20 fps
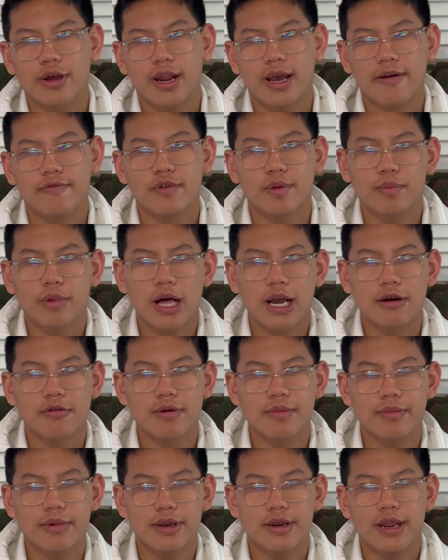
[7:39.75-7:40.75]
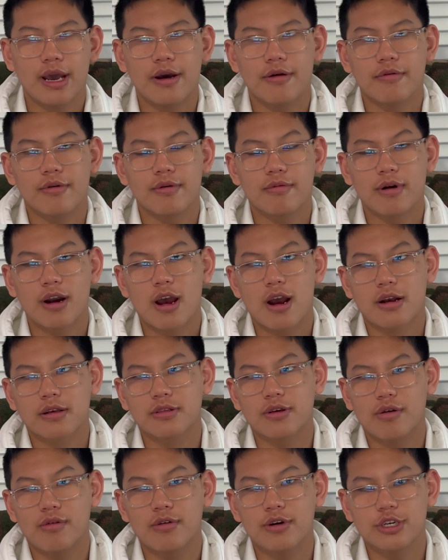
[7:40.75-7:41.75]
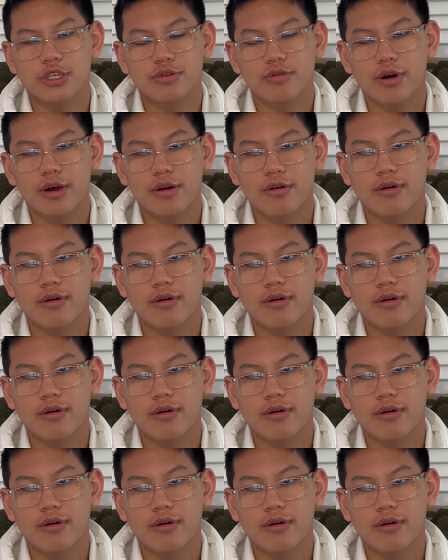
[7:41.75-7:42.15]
I have the black one, but now I want to rock the orange one,